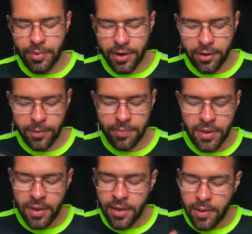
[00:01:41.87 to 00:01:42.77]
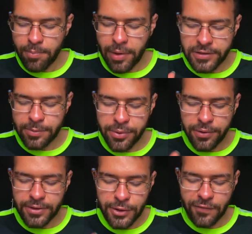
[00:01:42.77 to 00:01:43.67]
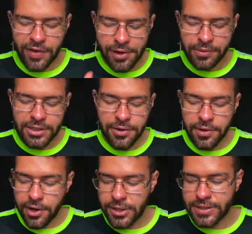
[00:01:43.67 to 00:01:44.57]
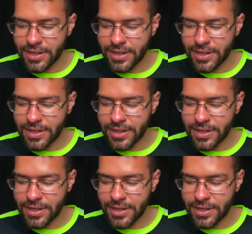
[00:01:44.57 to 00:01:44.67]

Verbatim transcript: But um, about to pull your final final tarot cards,